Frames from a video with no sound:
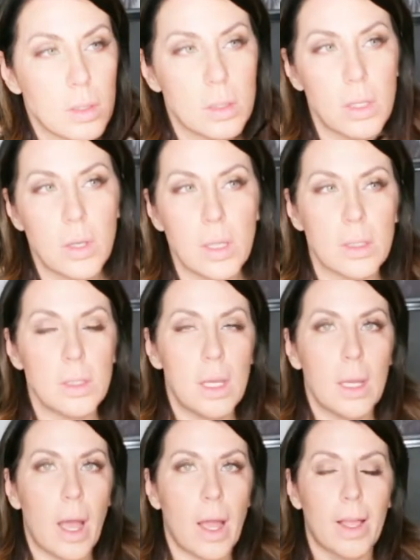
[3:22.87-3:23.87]
So you can
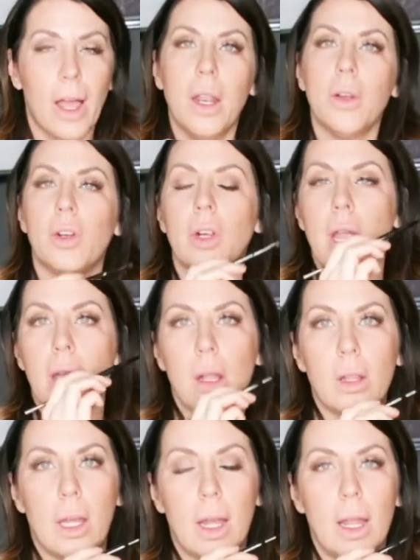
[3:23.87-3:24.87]
see I kind of create
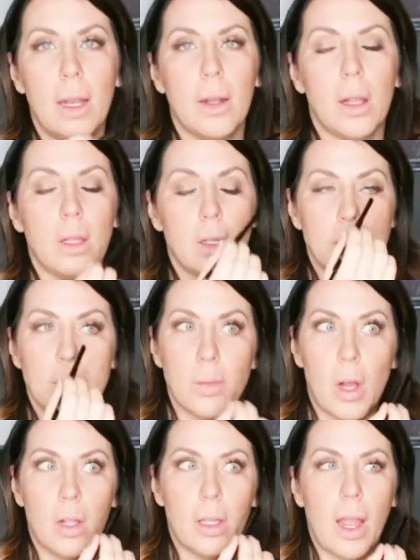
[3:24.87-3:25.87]
a line, a
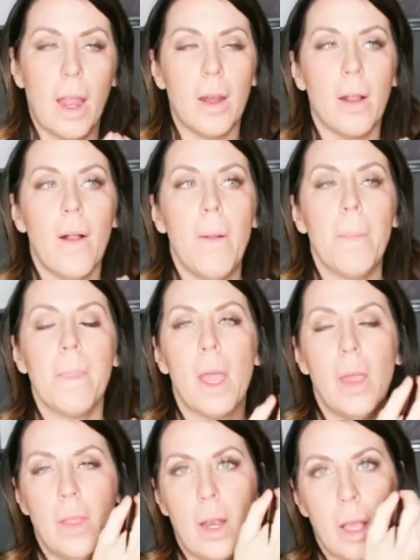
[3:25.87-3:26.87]
small line,
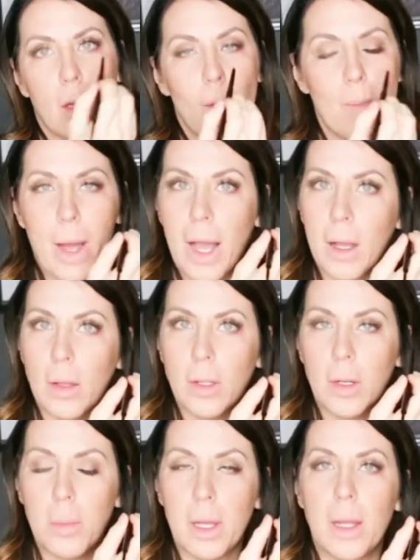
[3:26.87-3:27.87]
and then I go back a
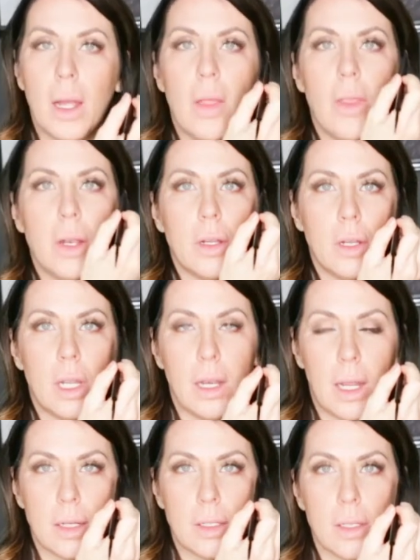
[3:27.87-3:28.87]
little bit and then
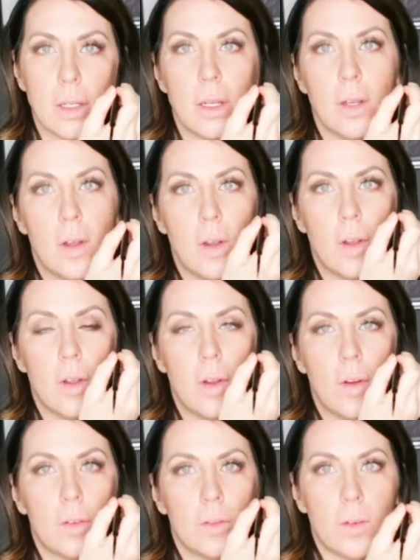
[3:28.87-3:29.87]
connect
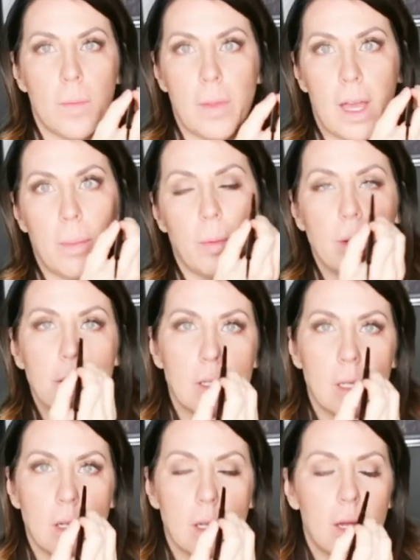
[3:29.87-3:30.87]
from that point
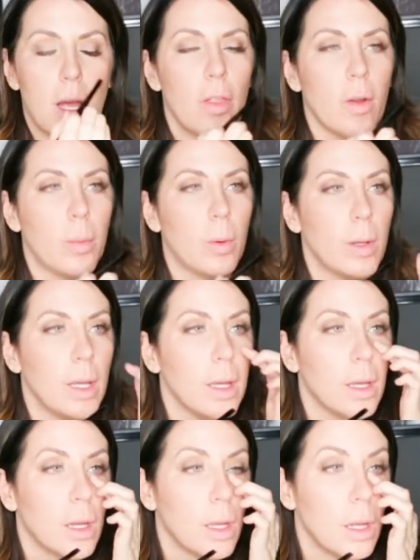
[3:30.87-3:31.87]
to the other point